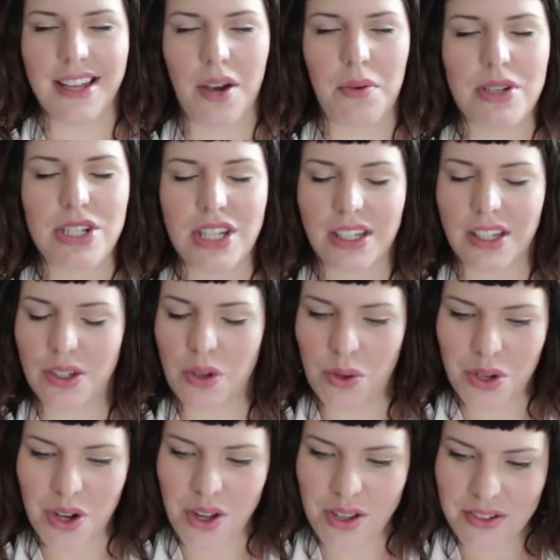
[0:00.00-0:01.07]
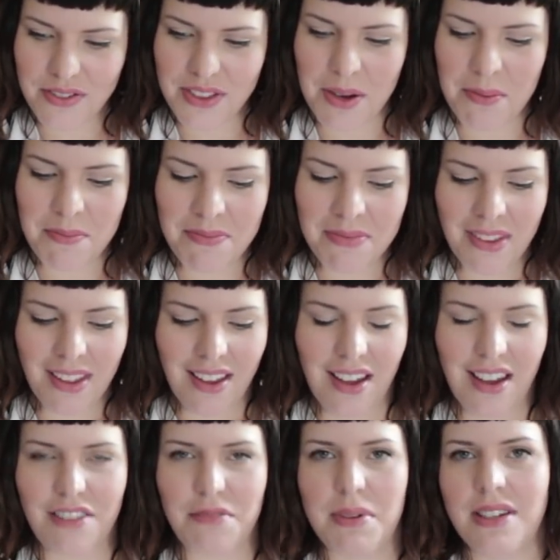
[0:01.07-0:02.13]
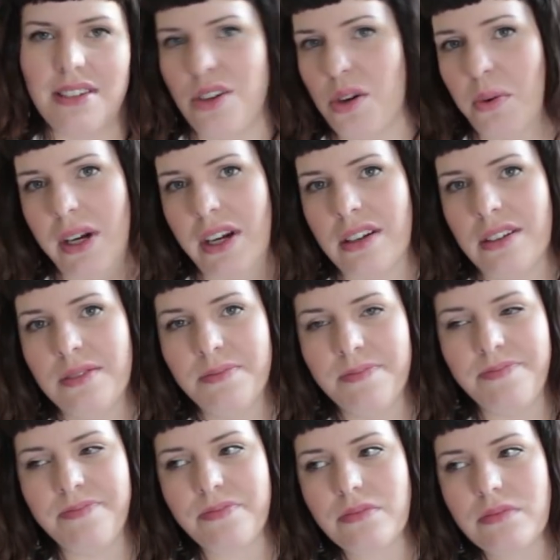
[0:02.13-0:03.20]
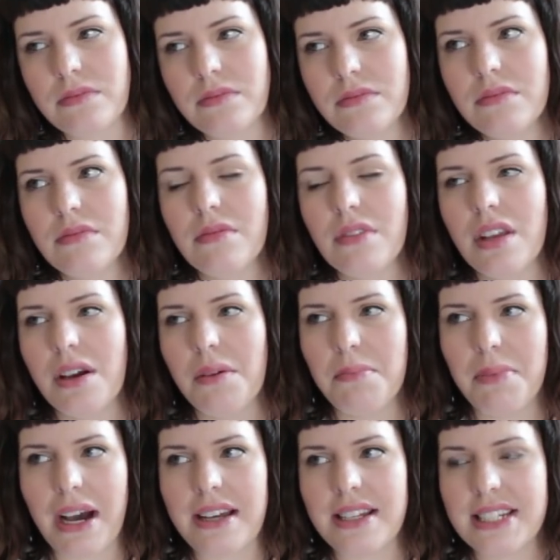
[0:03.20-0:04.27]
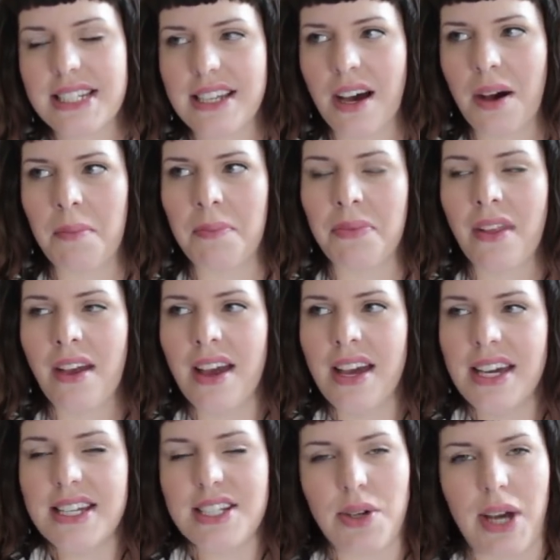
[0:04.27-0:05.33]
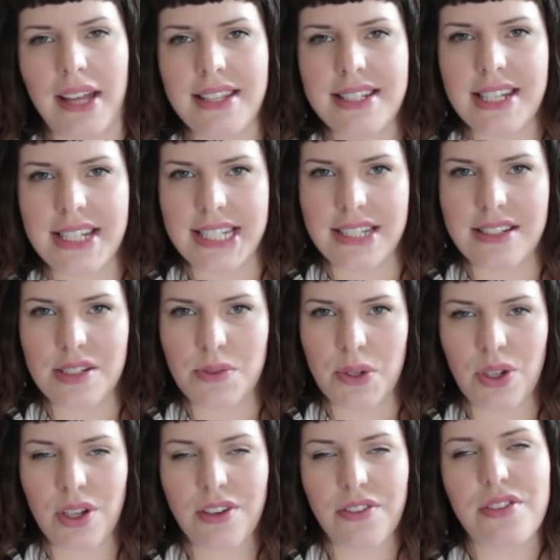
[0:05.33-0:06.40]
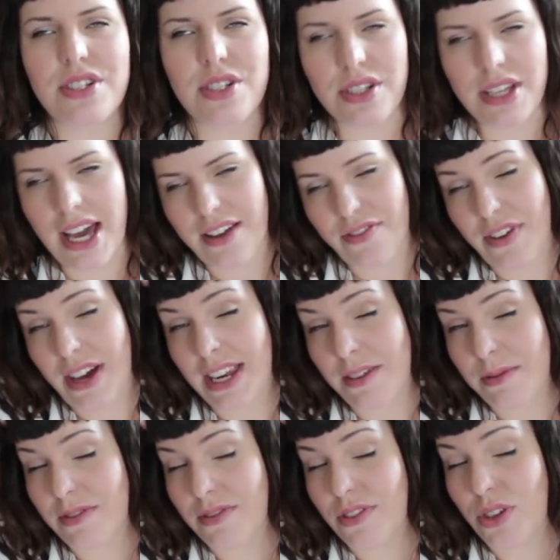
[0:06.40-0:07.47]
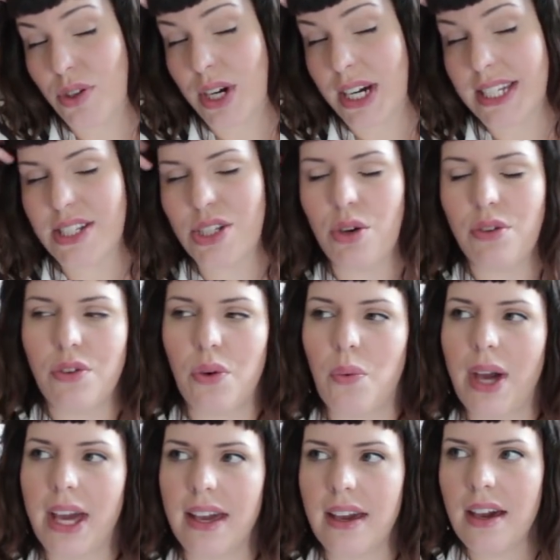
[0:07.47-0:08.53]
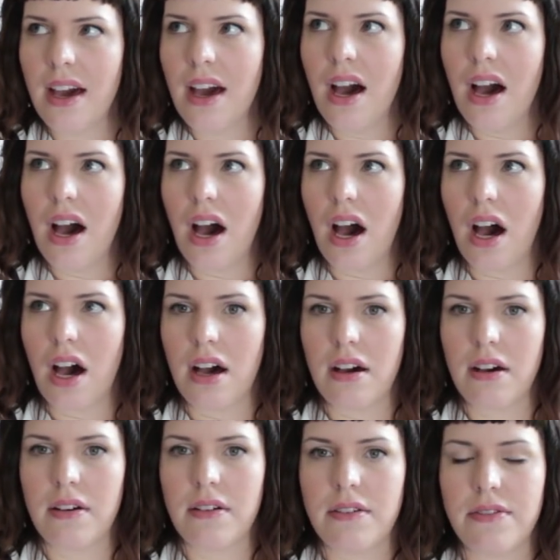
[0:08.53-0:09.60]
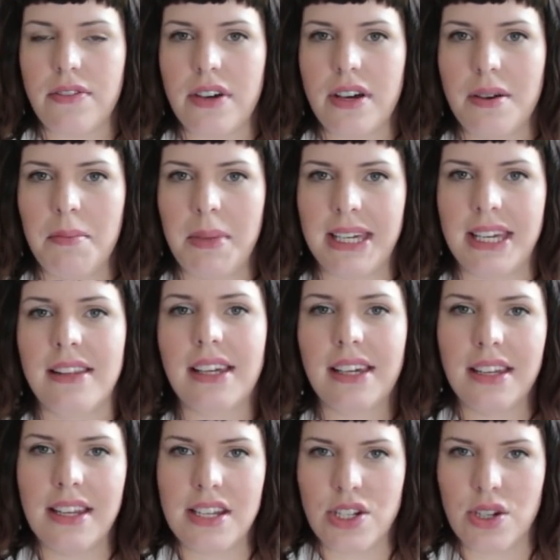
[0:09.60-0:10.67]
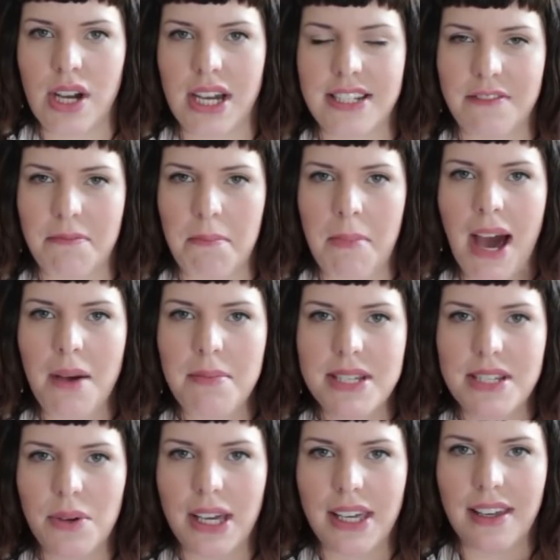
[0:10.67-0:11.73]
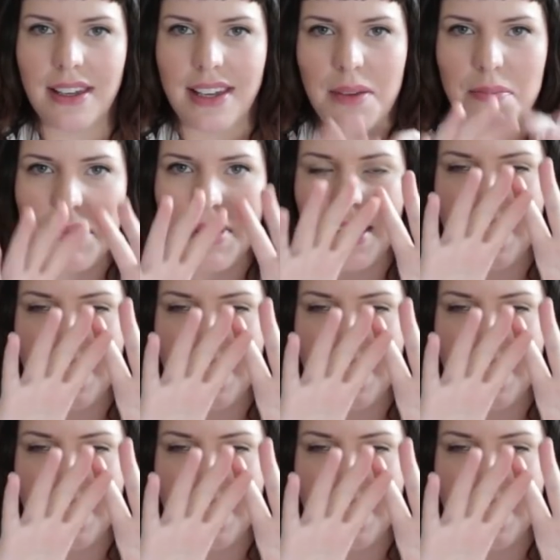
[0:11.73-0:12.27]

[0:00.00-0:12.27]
I wish I could go to all of them. I've been nowhere. But so I had this idea. I was wondering if any of you guys know of a way of making like an interactive map so I can keep